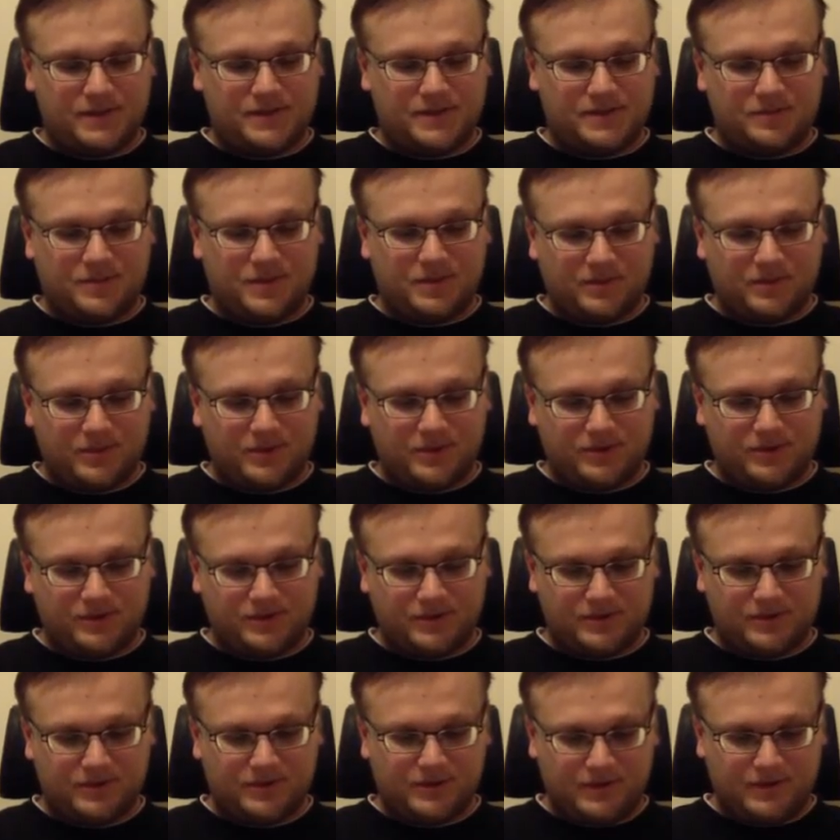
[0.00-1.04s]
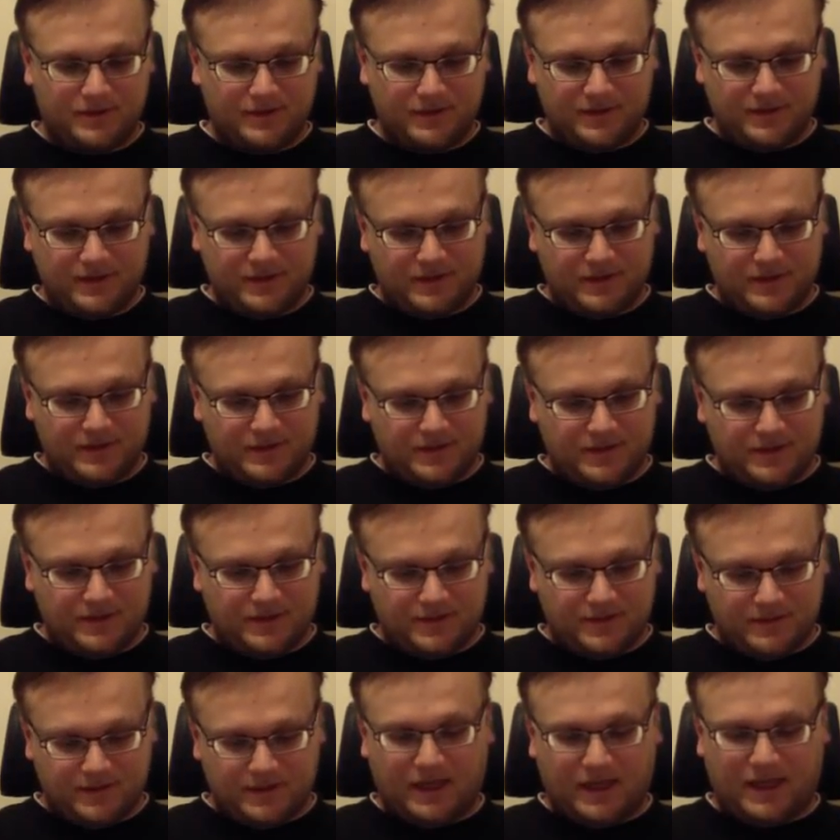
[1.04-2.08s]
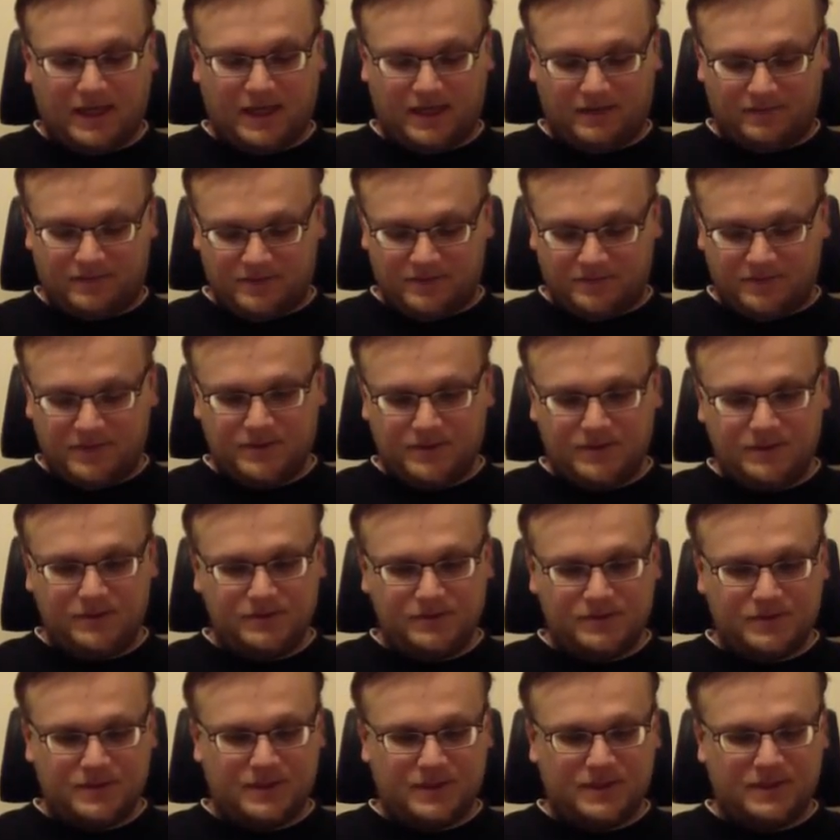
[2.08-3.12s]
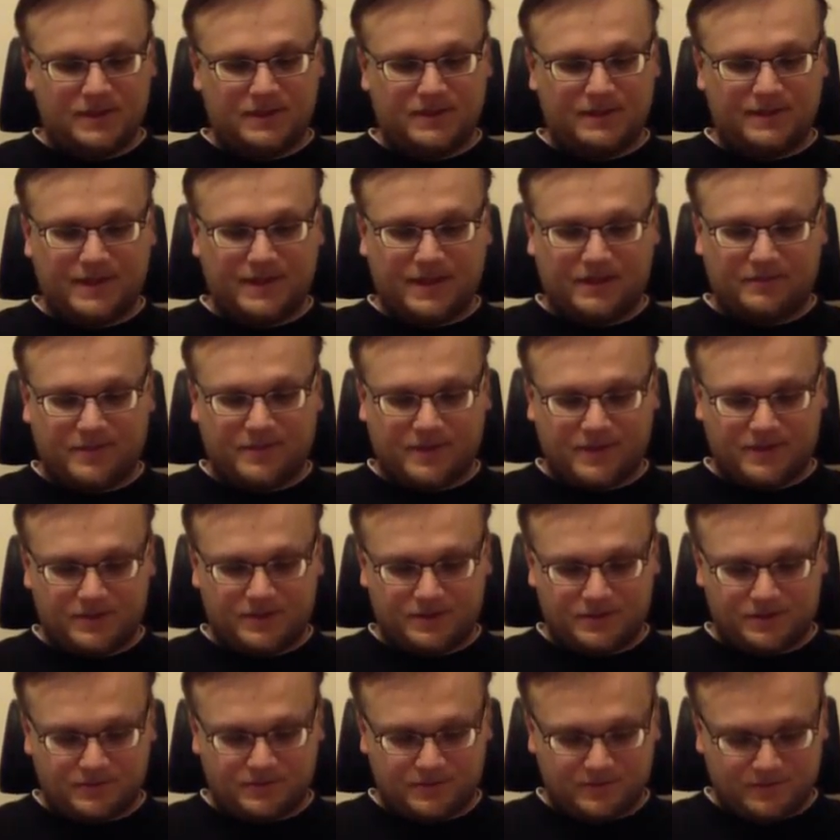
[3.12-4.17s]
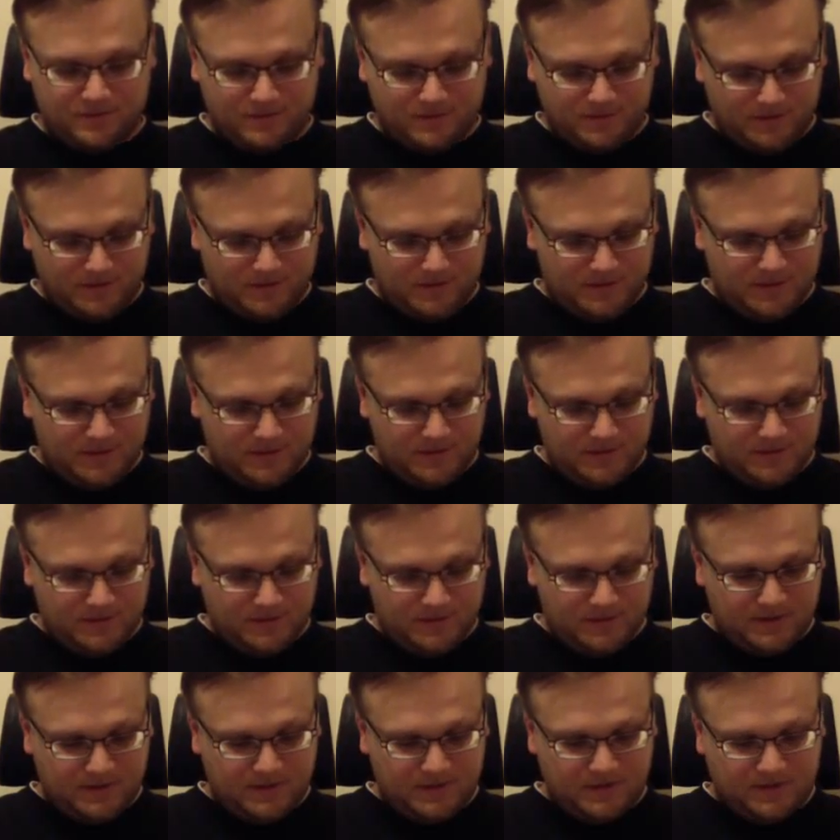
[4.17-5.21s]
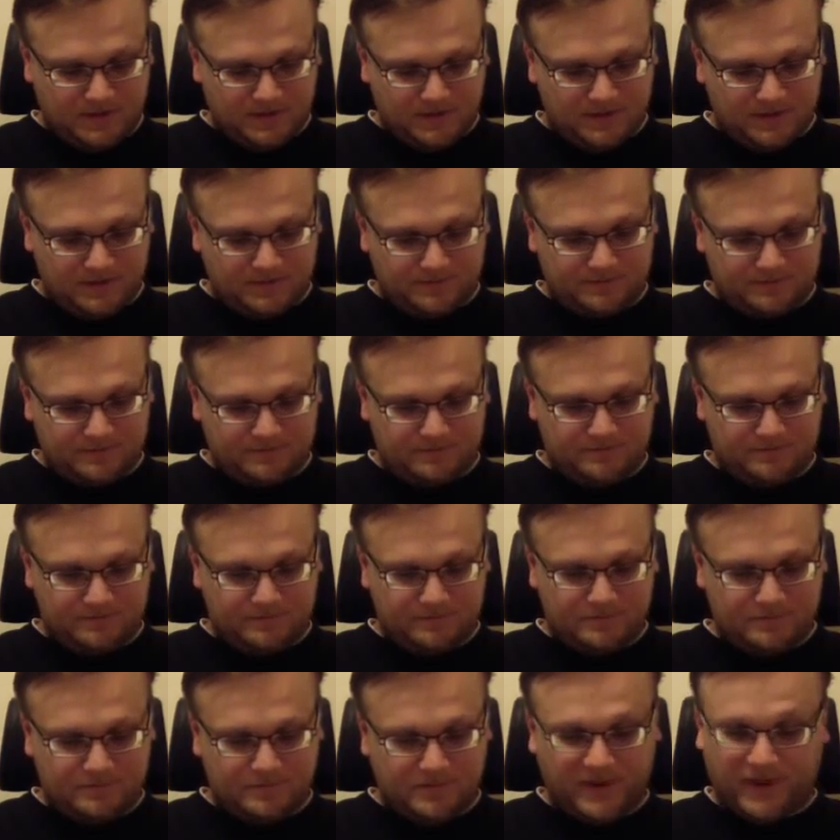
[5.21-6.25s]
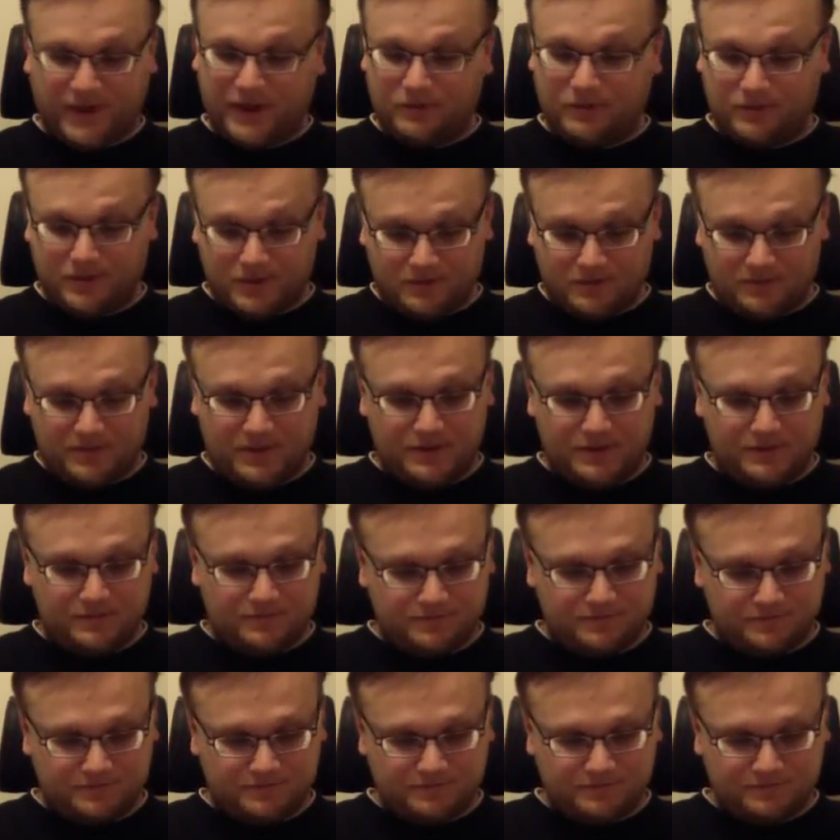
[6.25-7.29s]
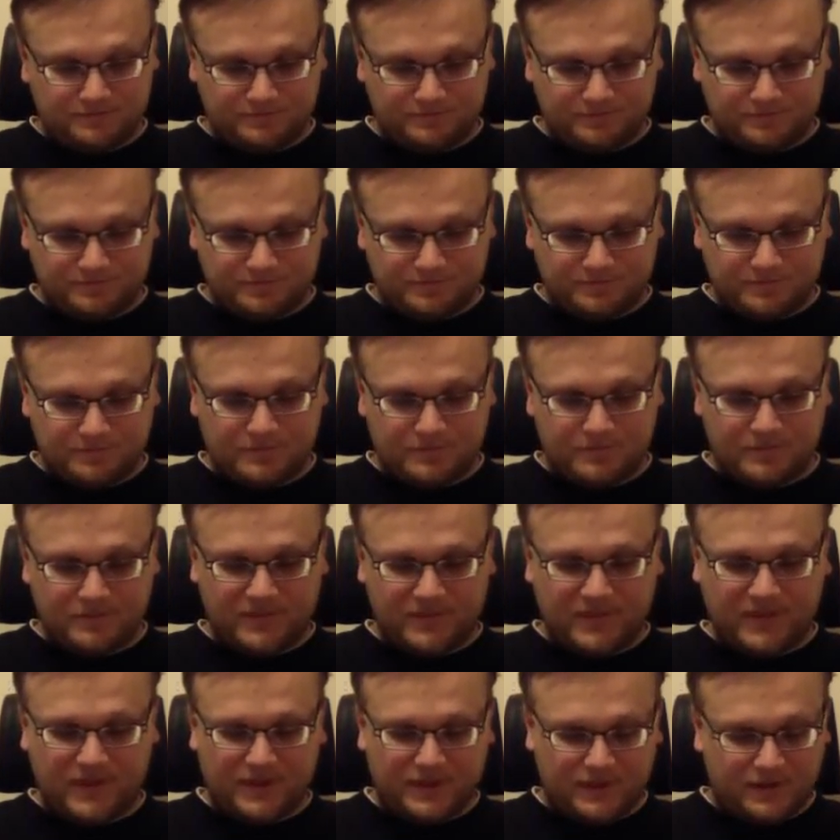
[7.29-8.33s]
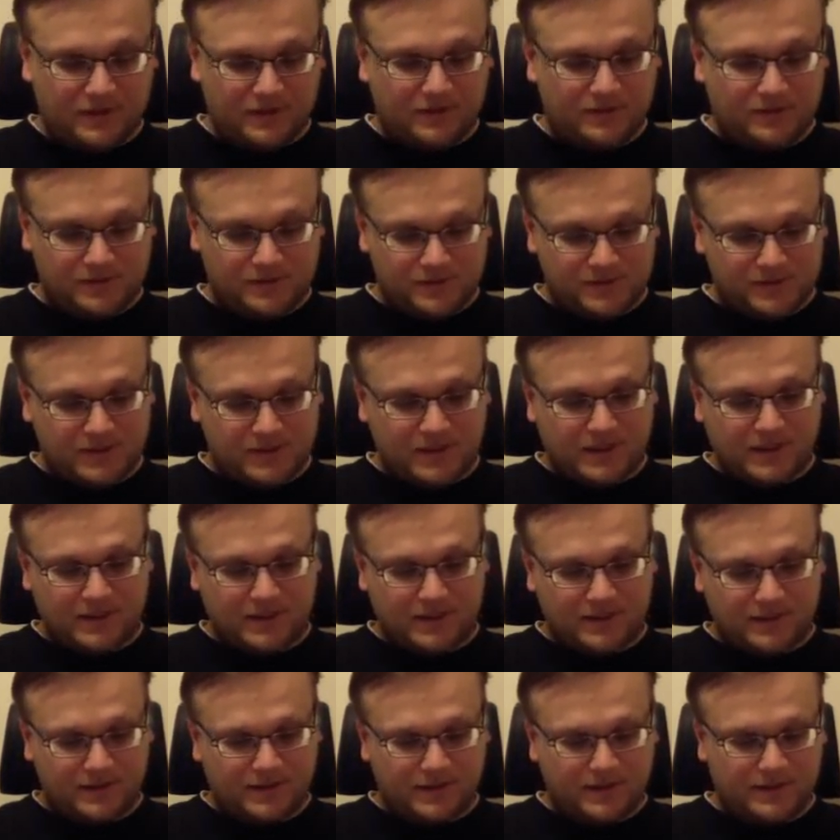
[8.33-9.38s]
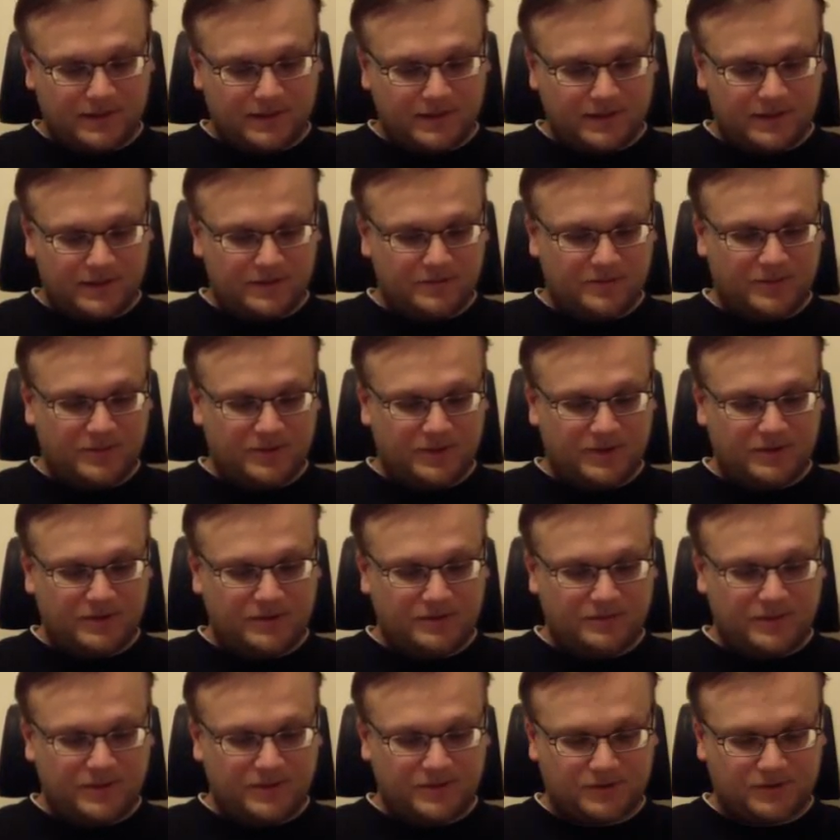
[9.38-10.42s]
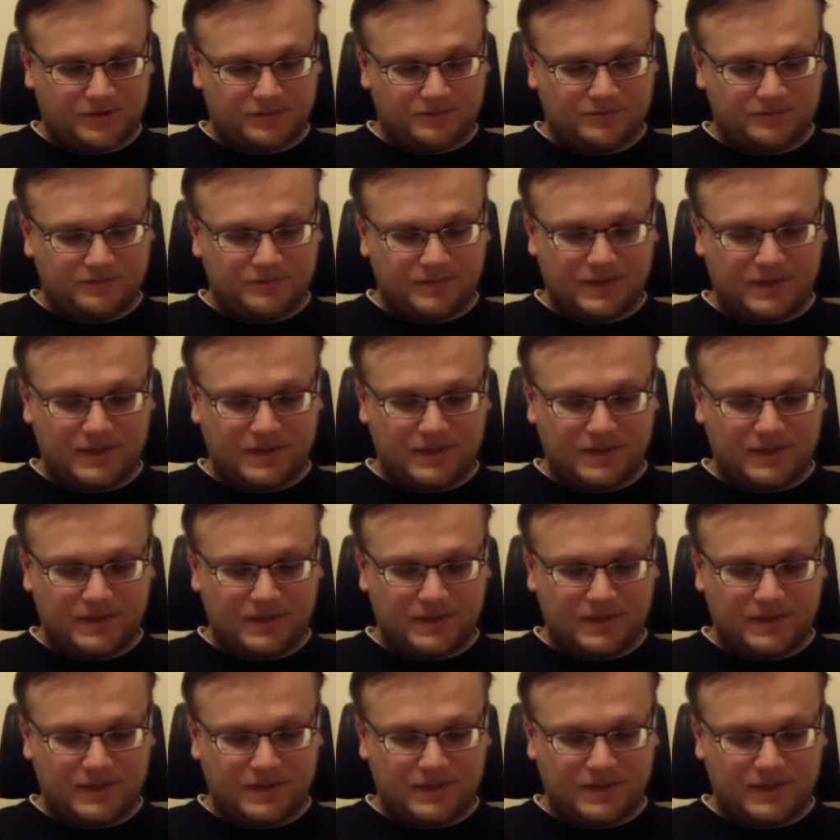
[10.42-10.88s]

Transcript: a recipe book. Uh, I haven't been using it that much, um, but I will be. But it looks like a, a uh, pretty good book,